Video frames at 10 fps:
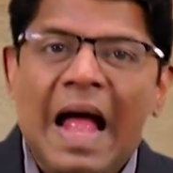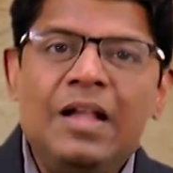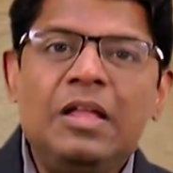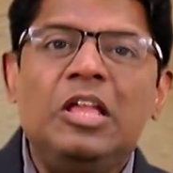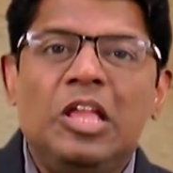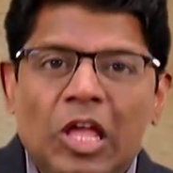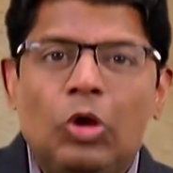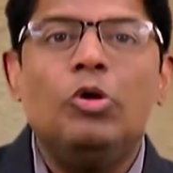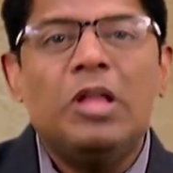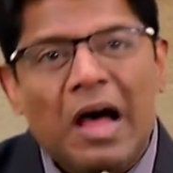And he
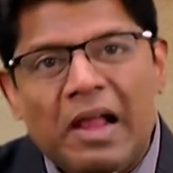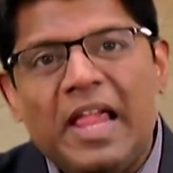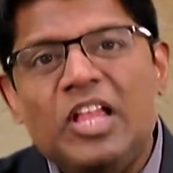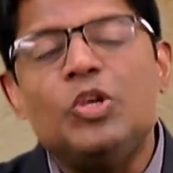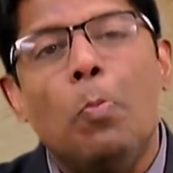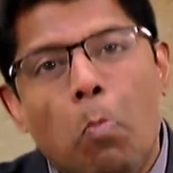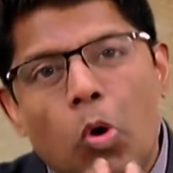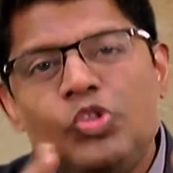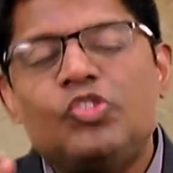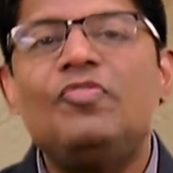could arrange
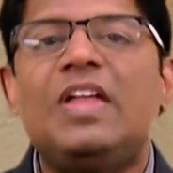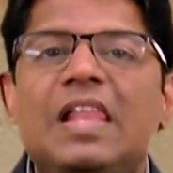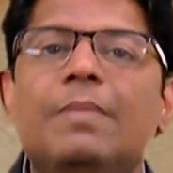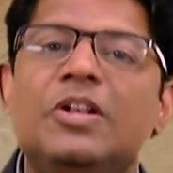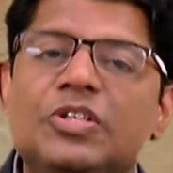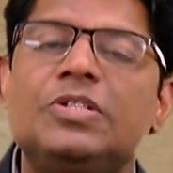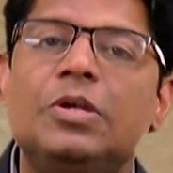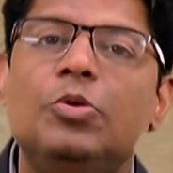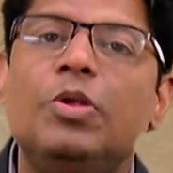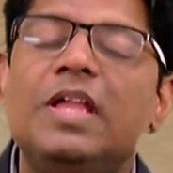most of the
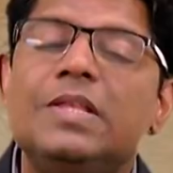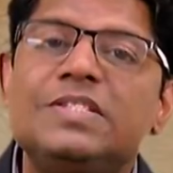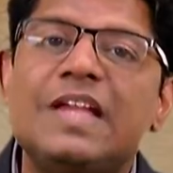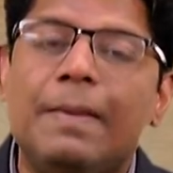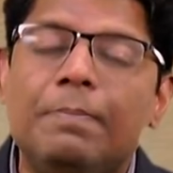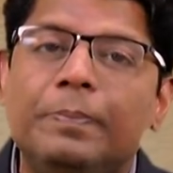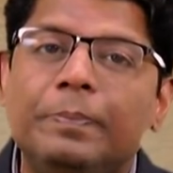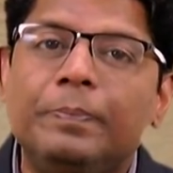elements during his time.